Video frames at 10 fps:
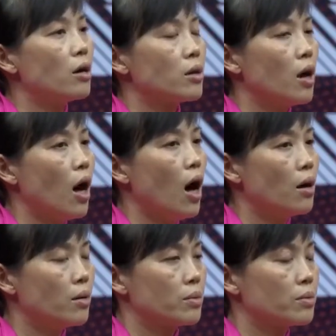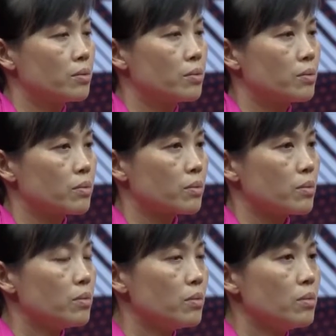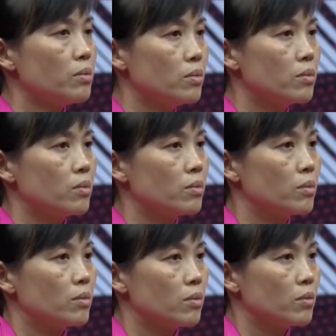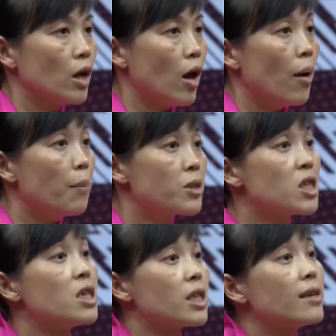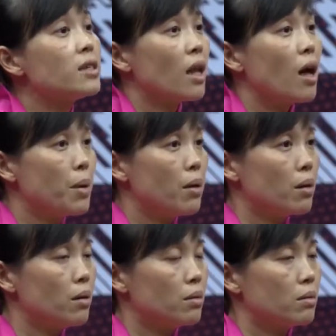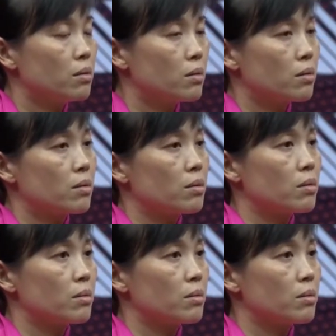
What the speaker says: Little bird's eye view of the point. See the movement of the players, how they're staying. Now